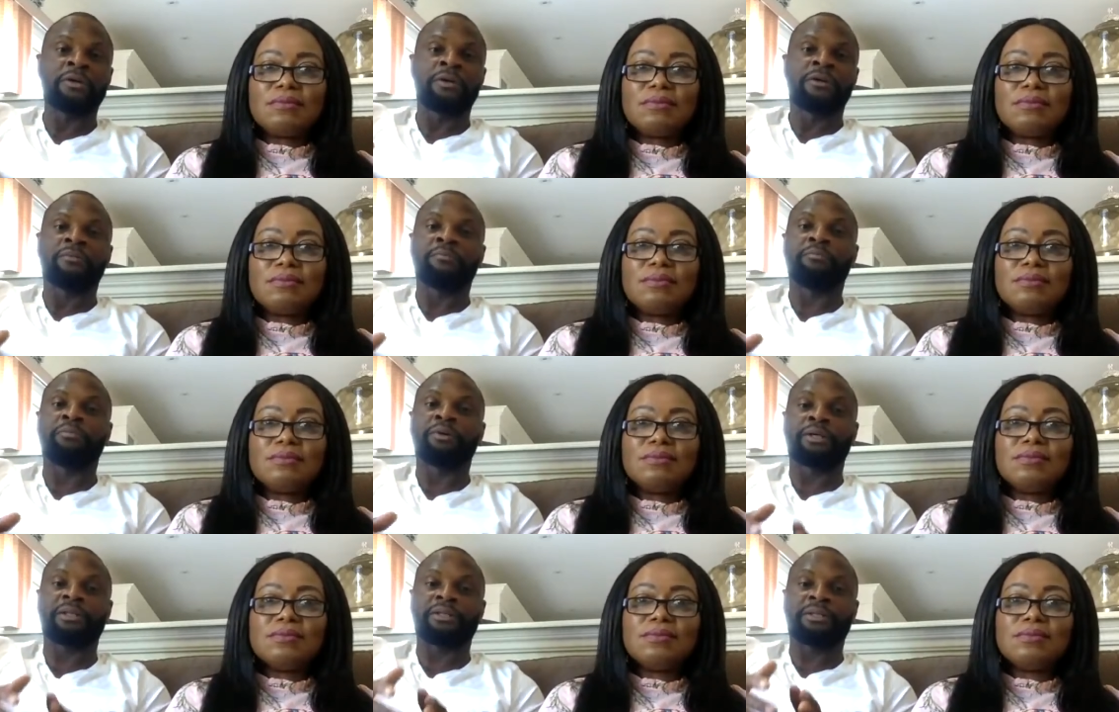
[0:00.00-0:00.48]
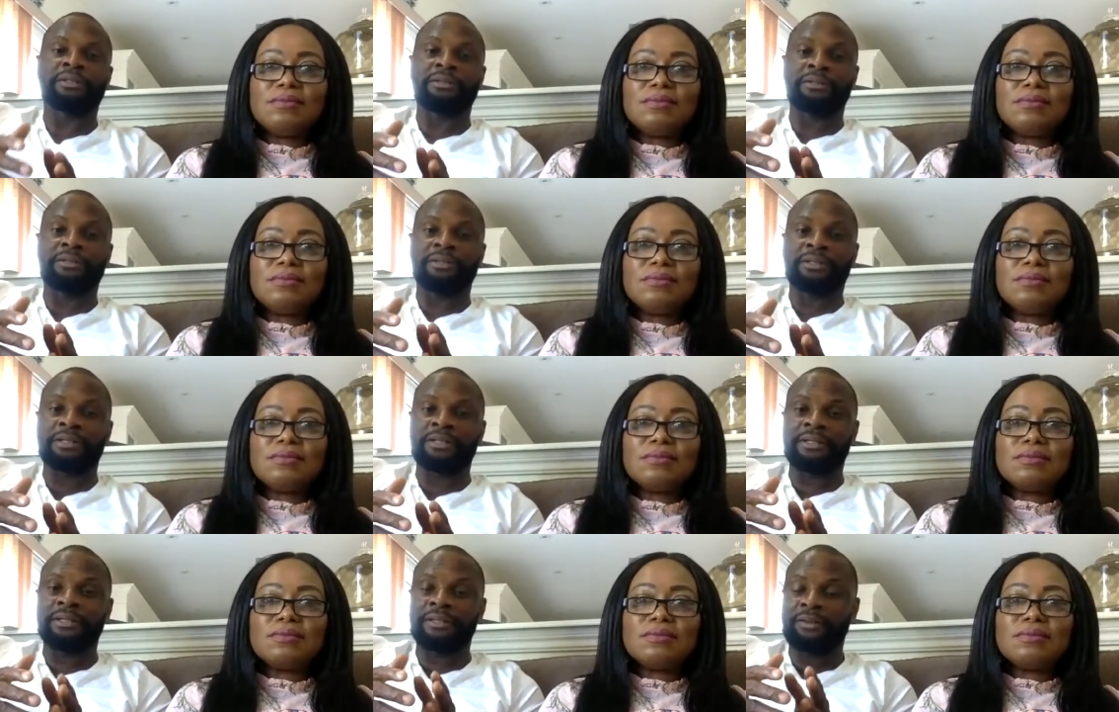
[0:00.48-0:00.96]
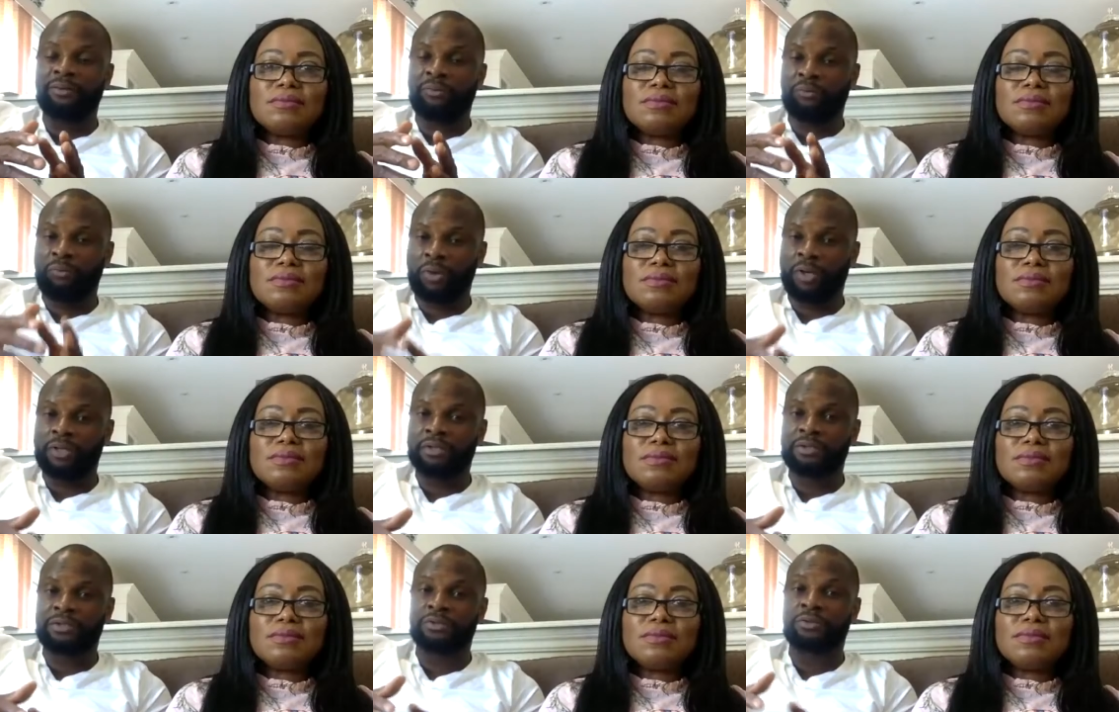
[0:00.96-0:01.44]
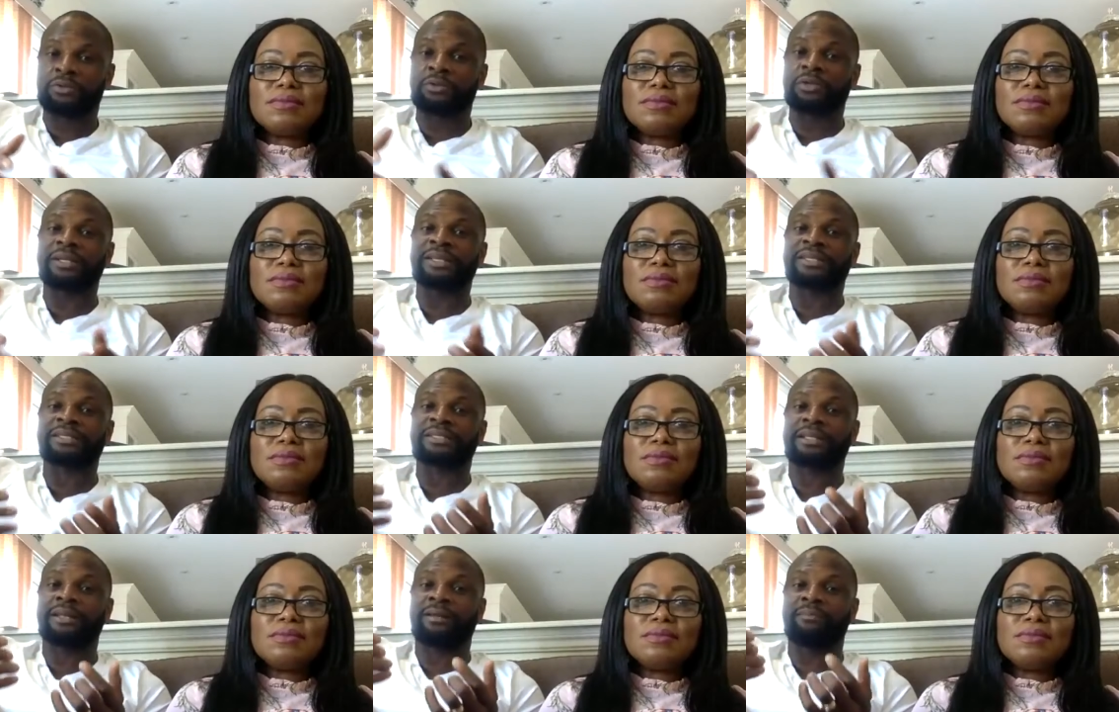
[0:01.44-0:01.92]
Speaker 1: but in the quest to
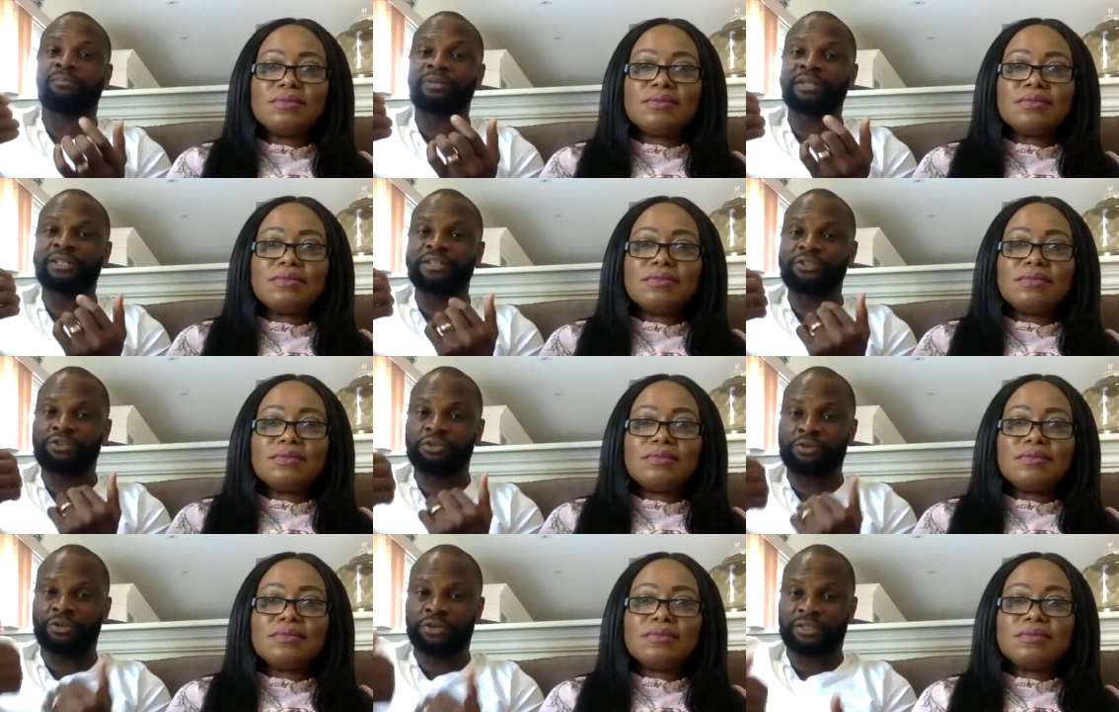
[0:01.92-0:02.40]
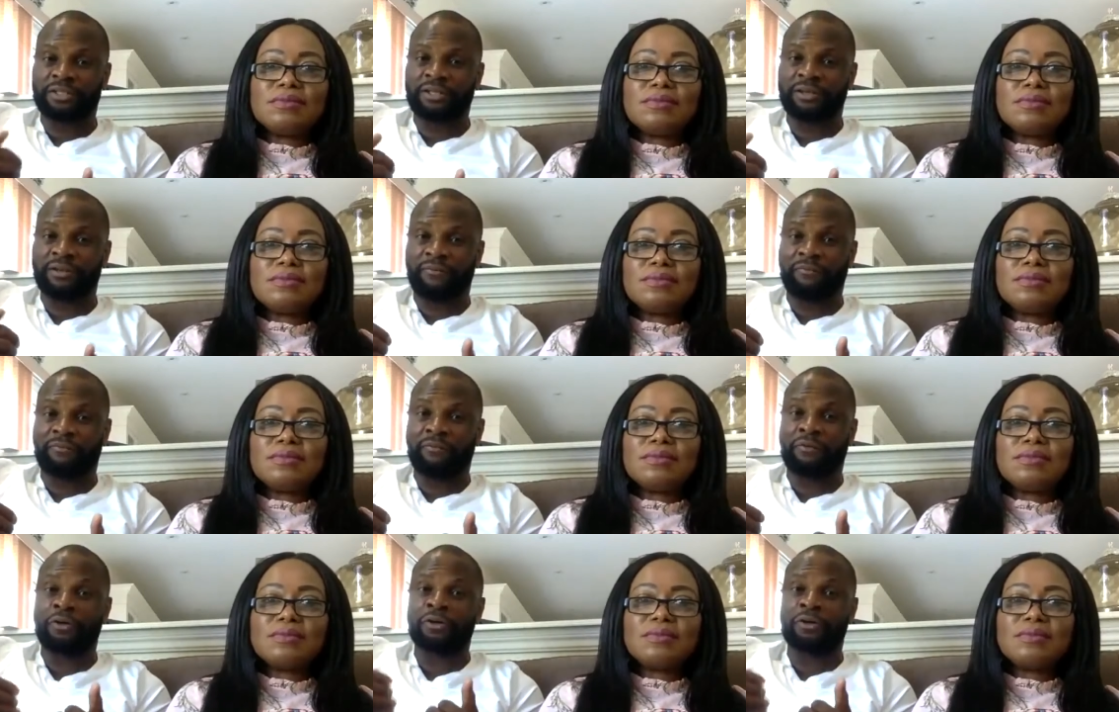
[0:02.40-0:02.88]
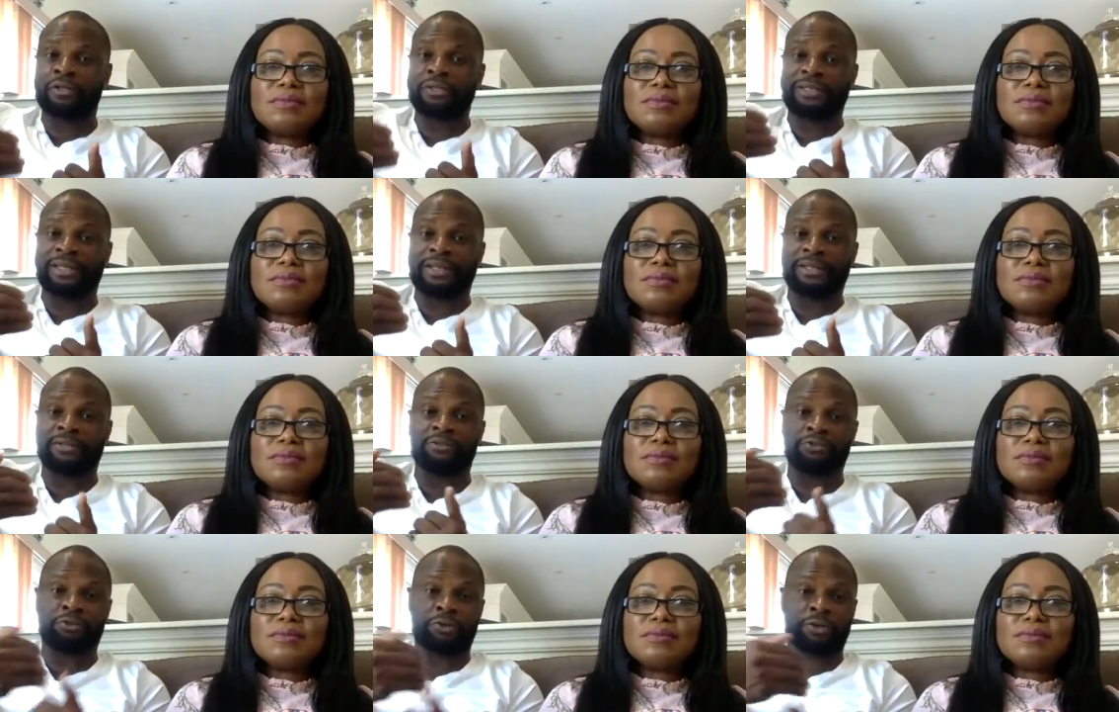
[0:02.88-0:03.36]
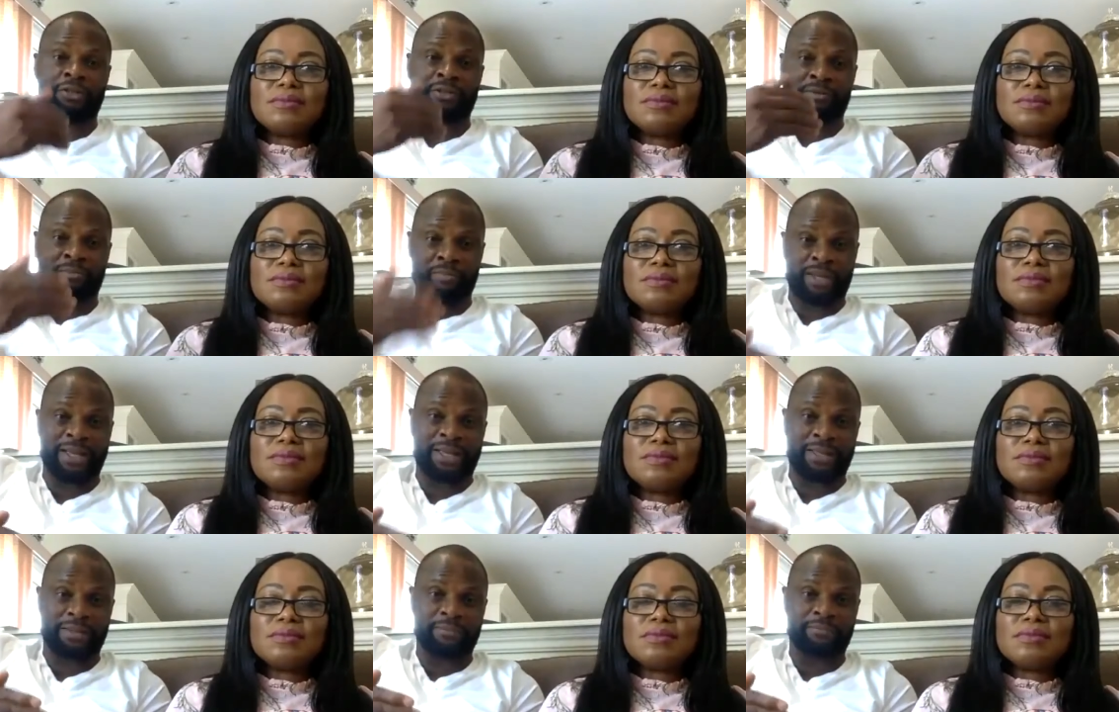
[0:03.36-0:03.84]
establish yourself or that you're the
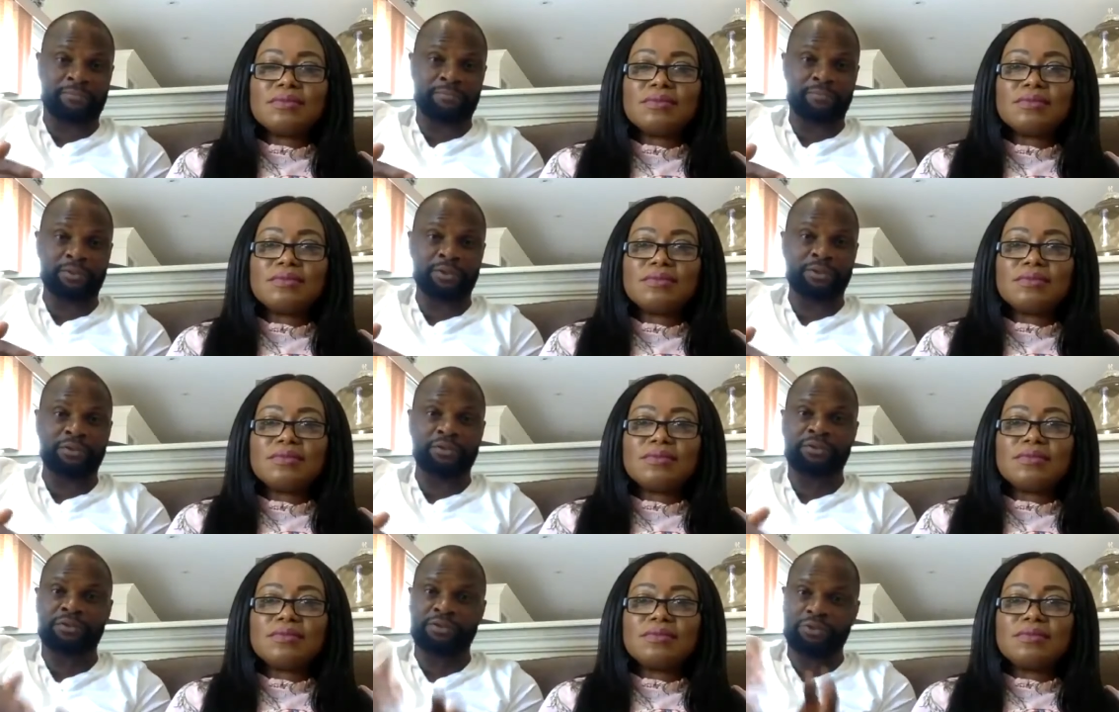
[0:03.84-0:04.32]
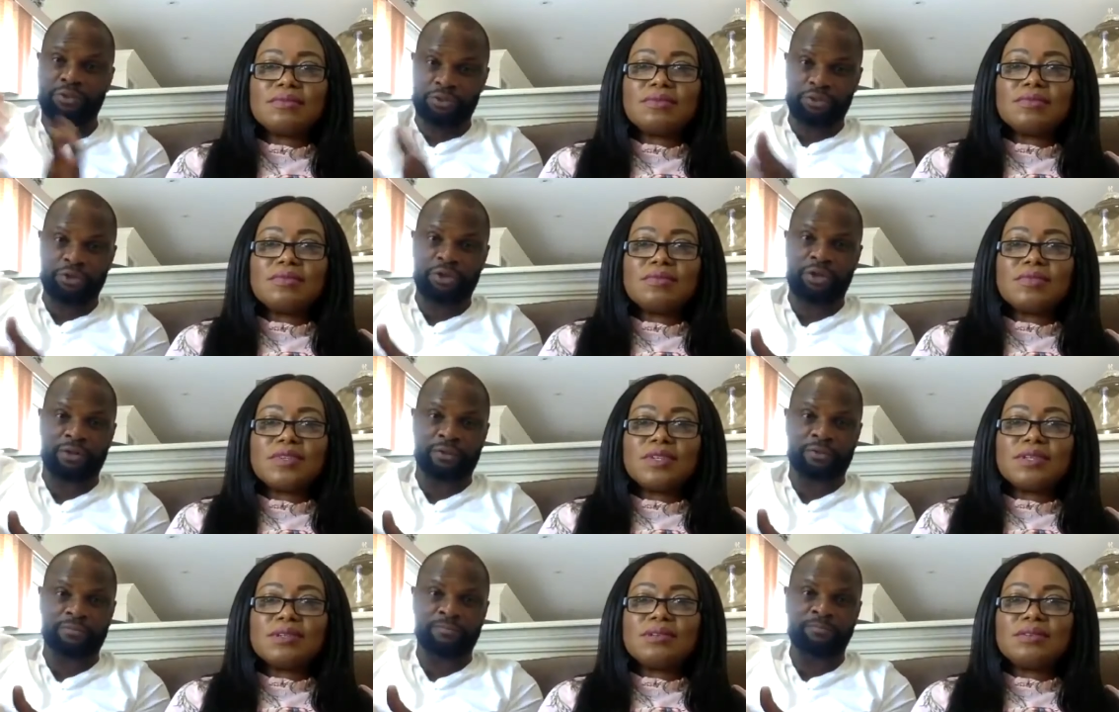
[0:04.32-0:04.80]
man because you're young,